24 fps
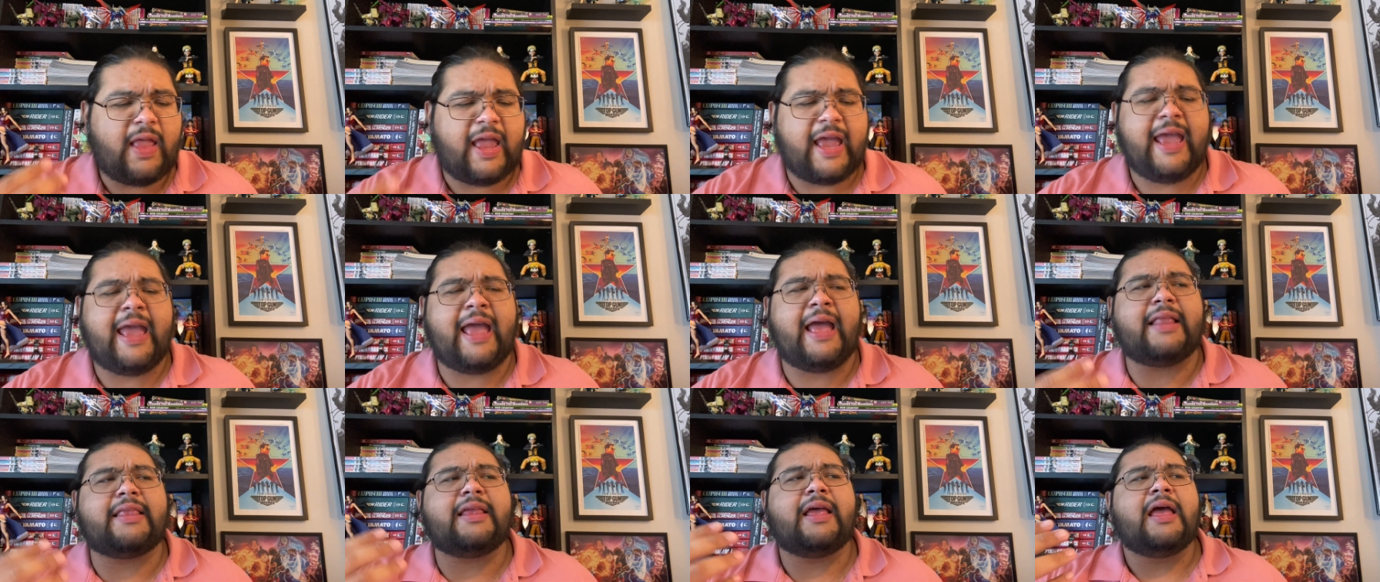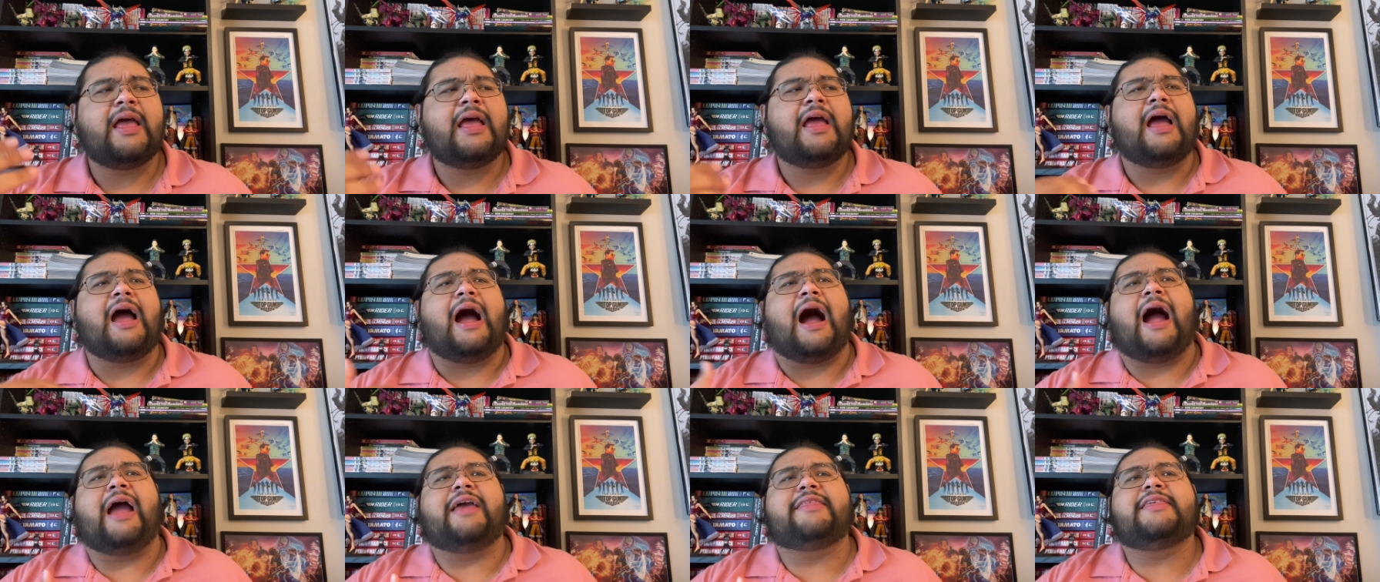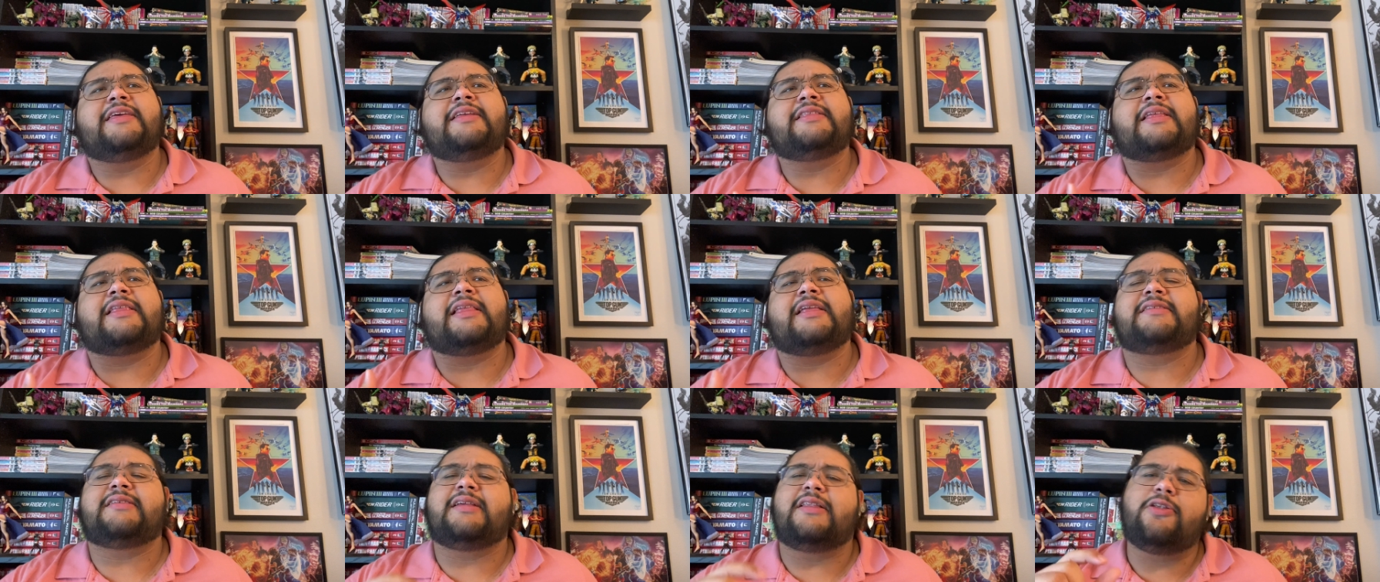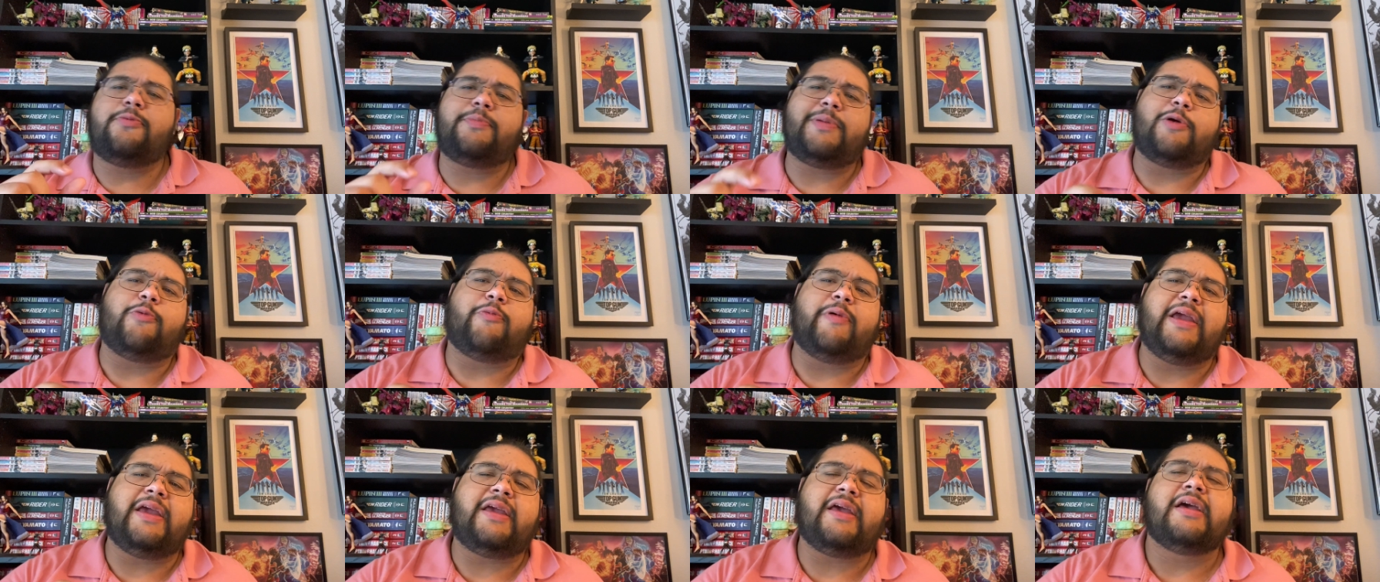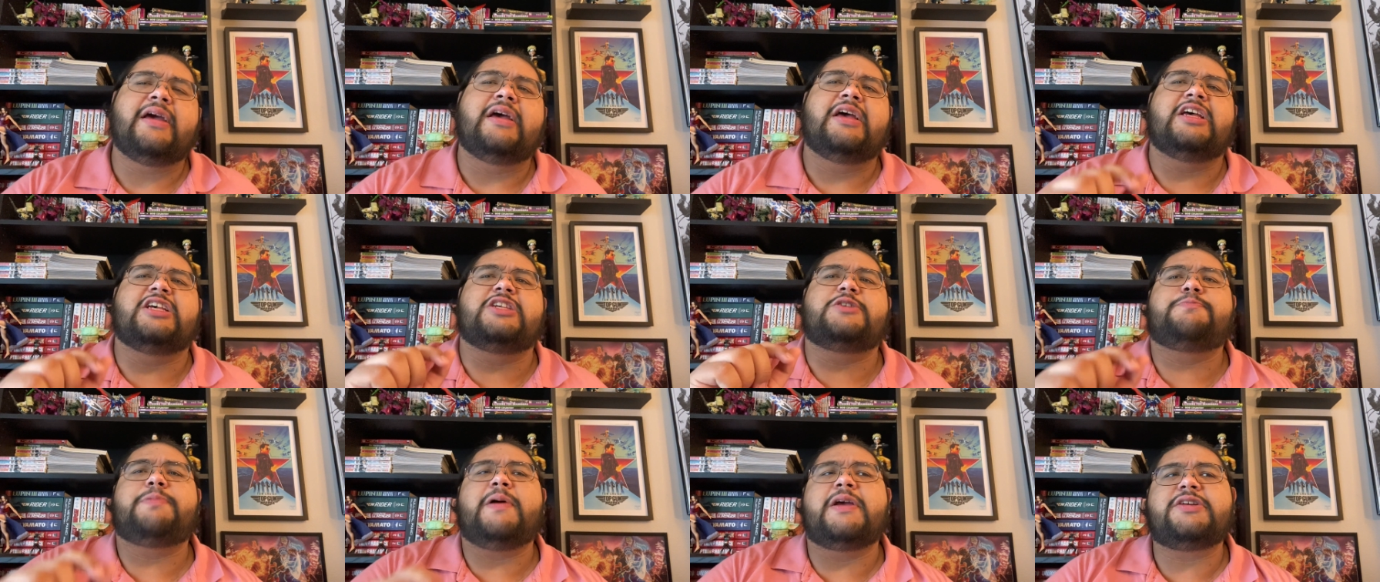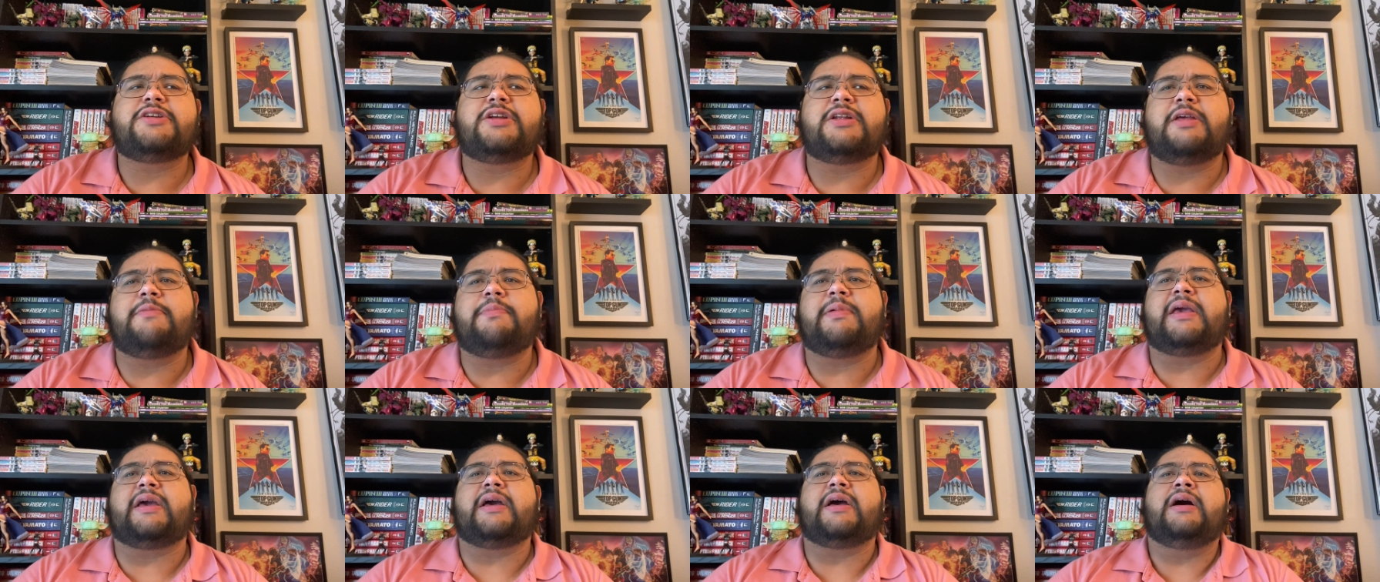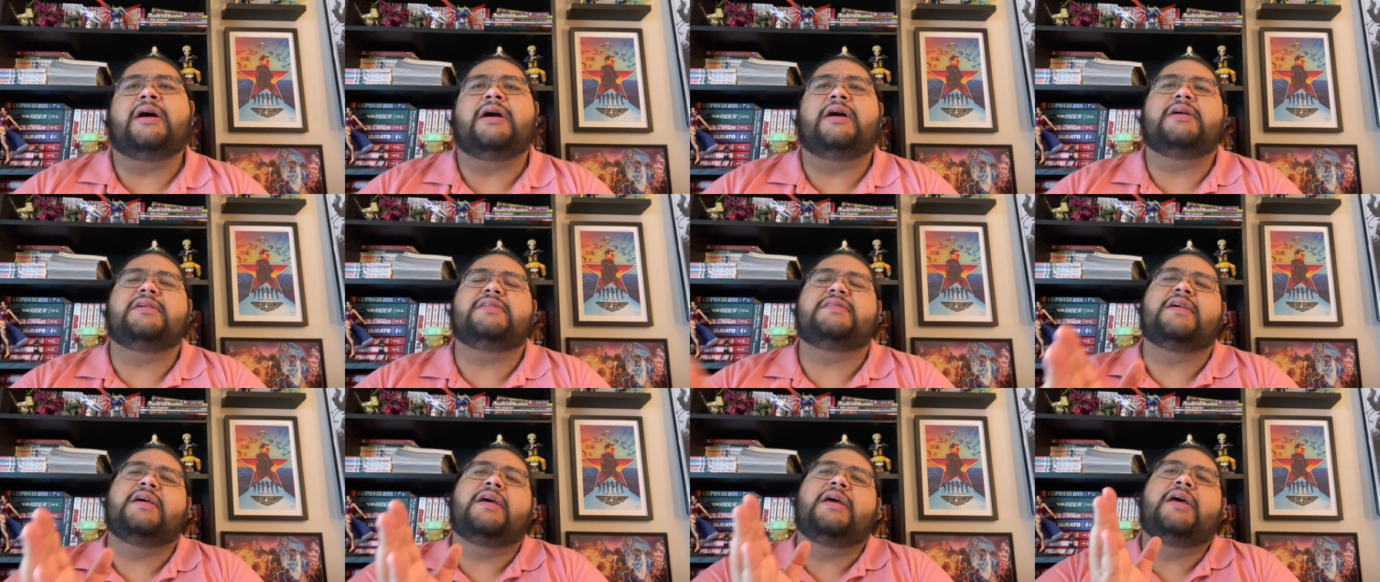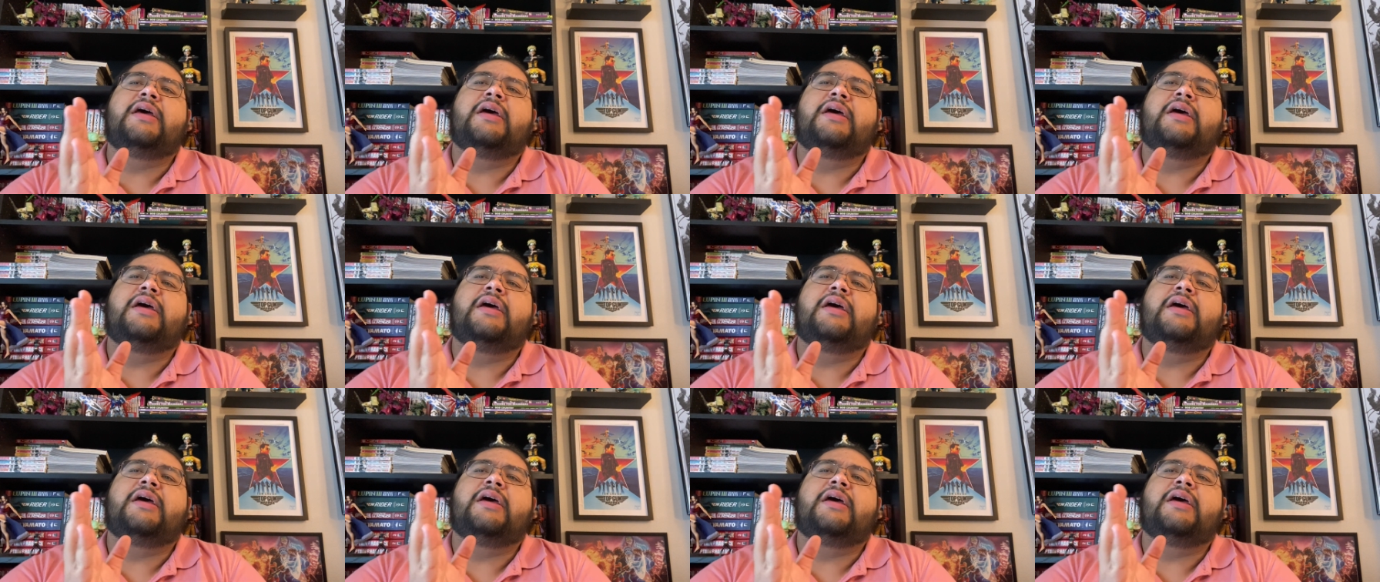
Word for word: And I think that that's a little bit weak, especially because...